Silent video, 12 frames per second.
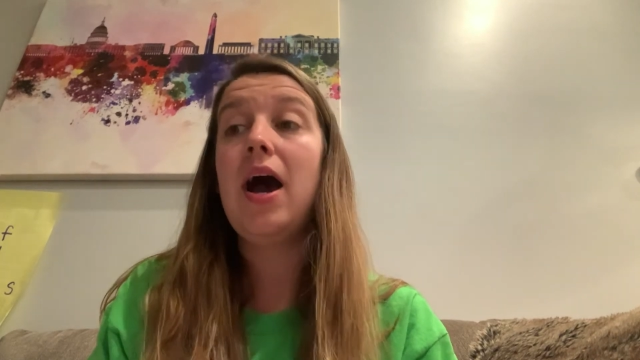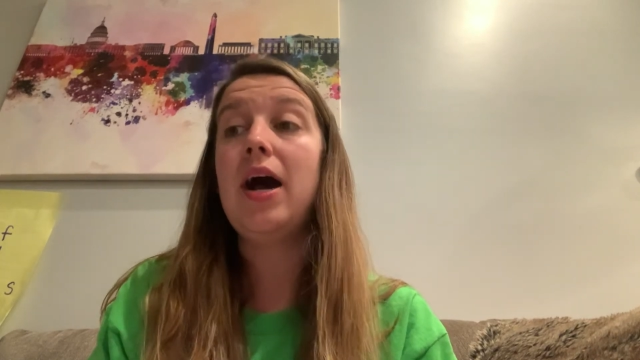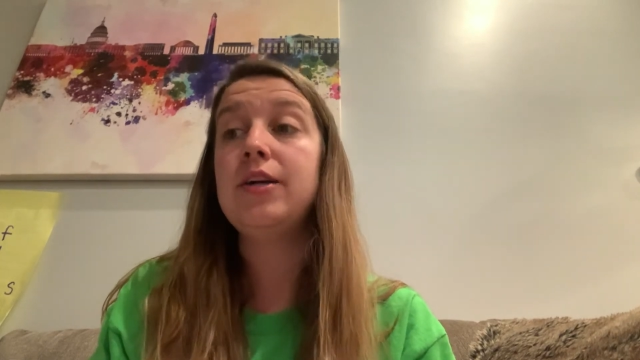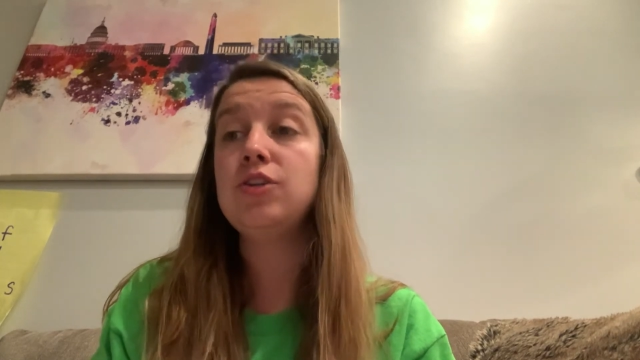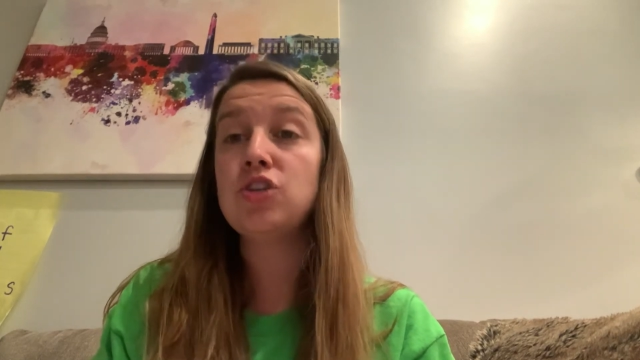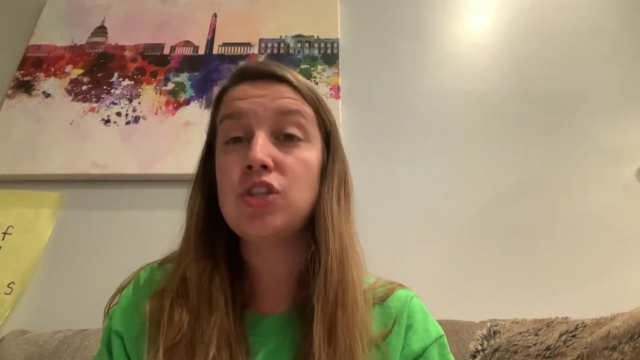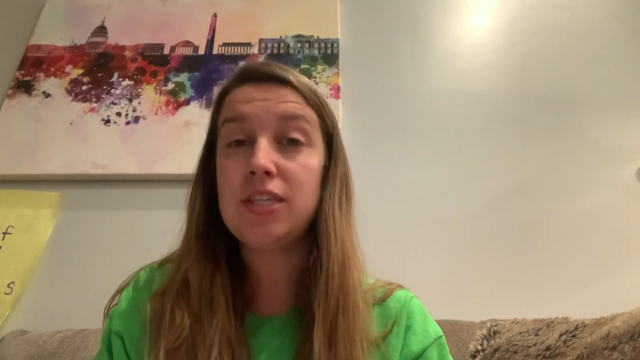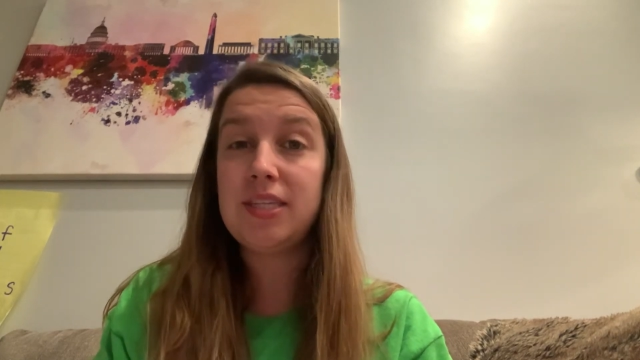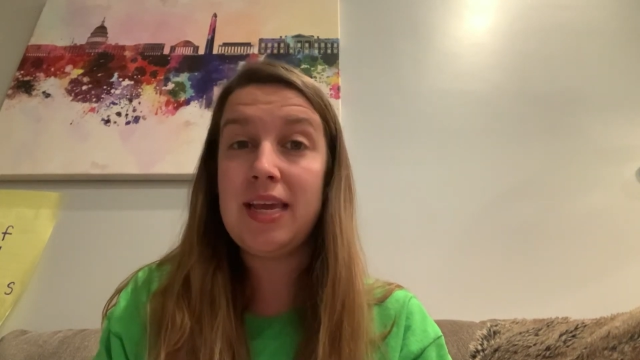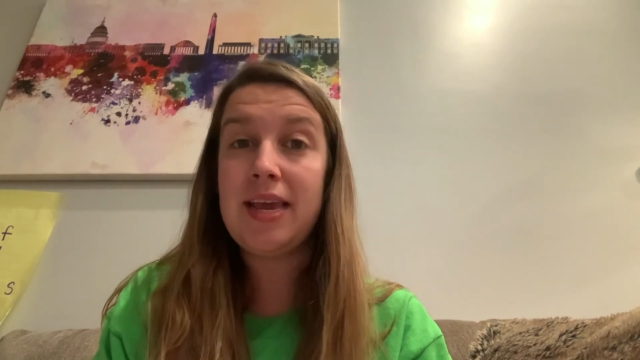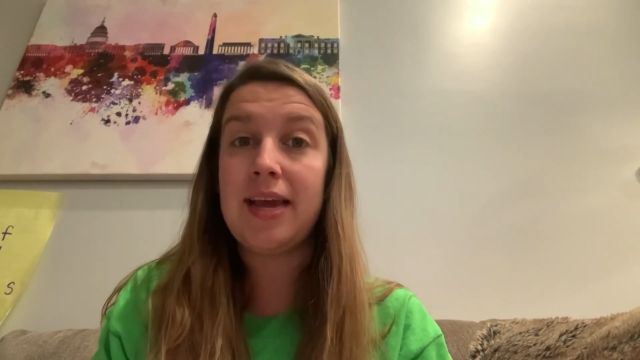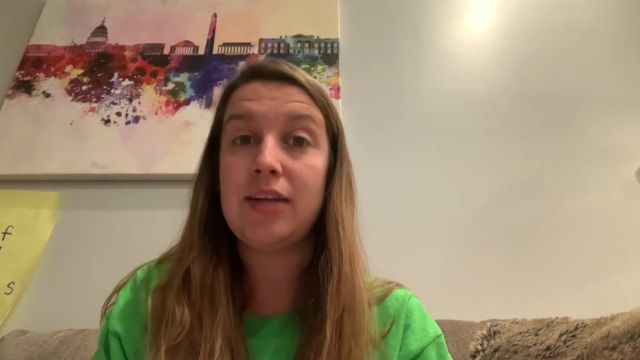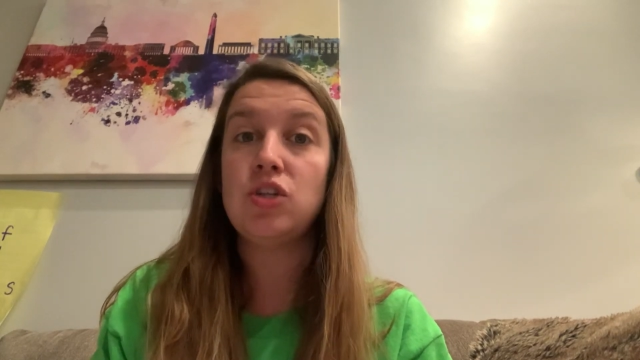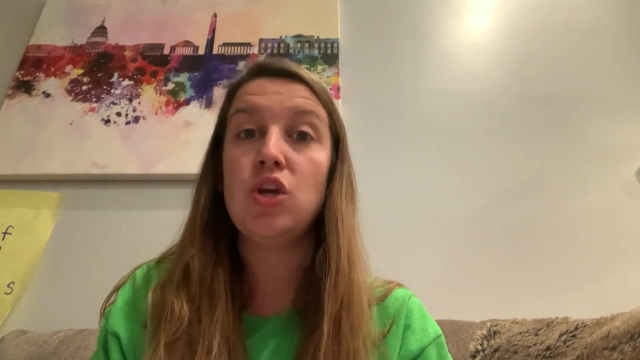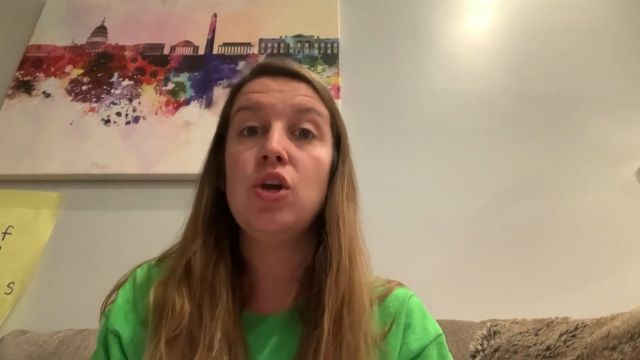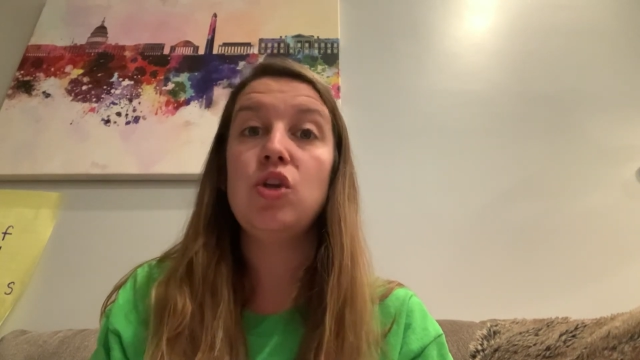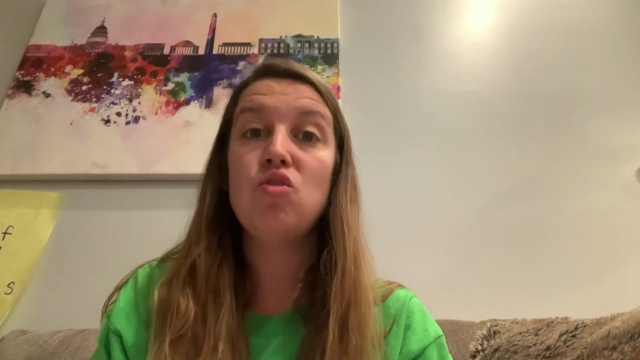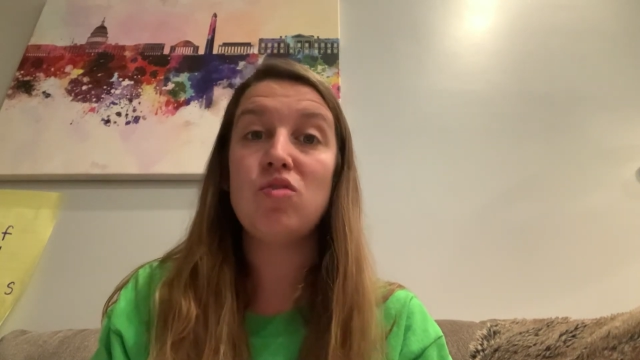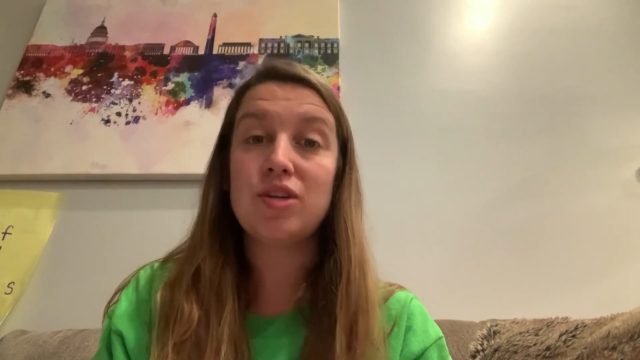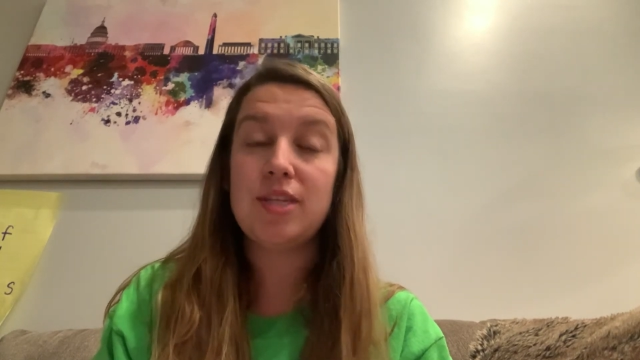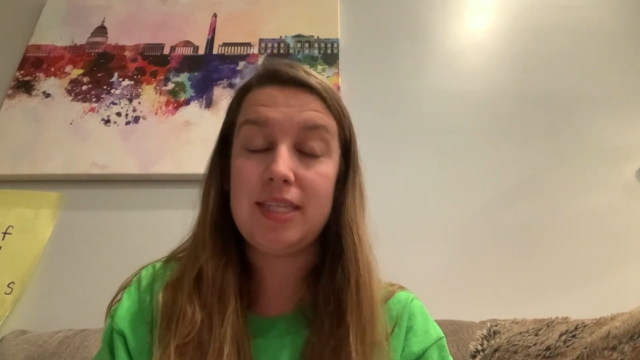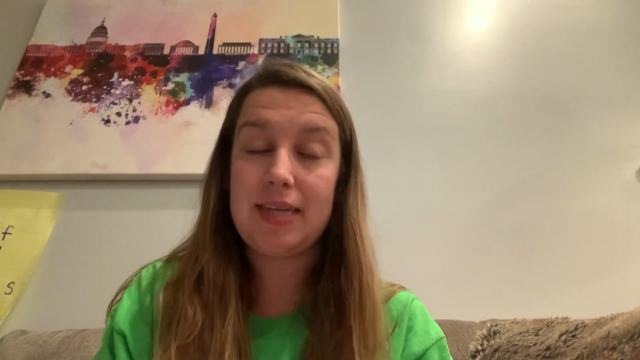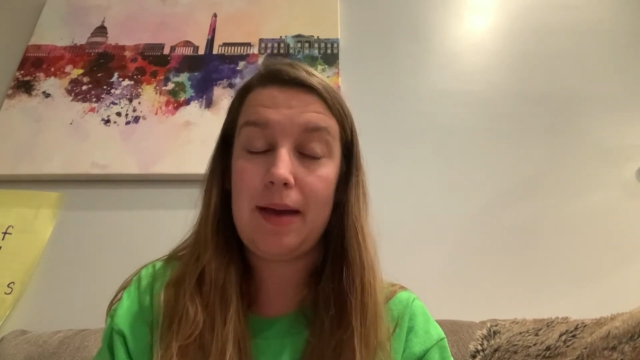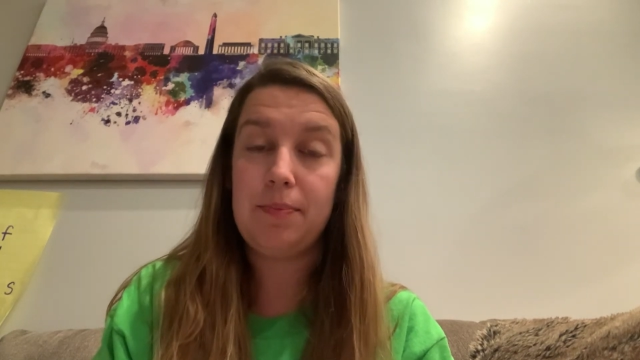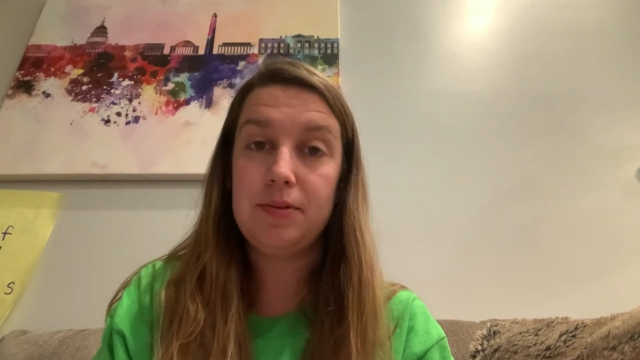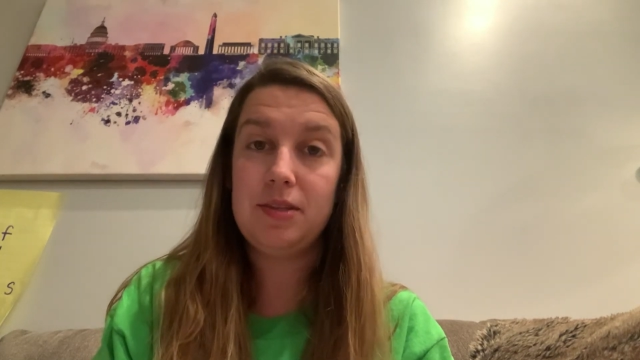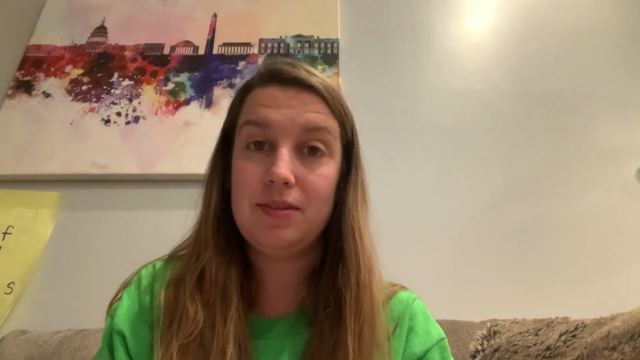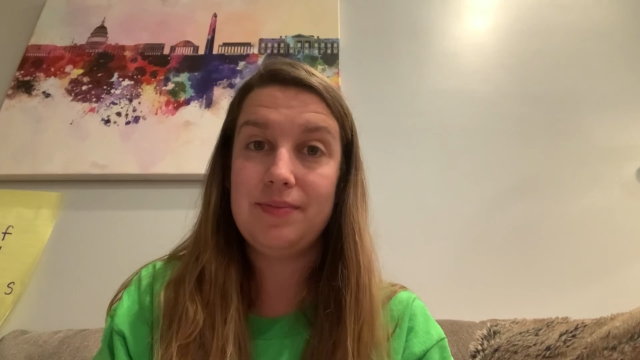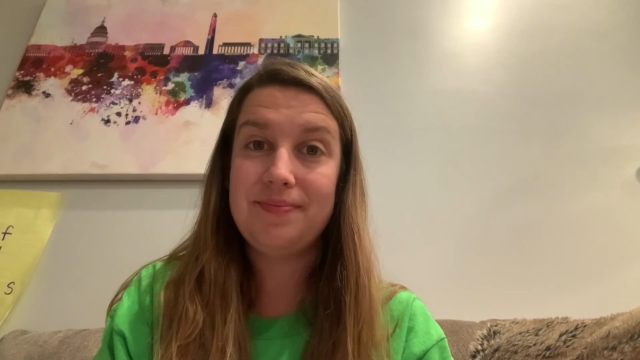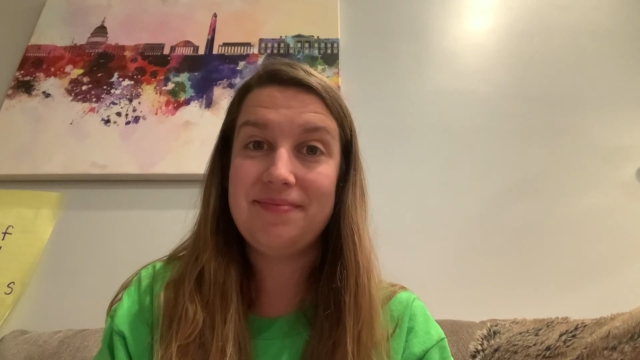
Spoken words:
understand your steps?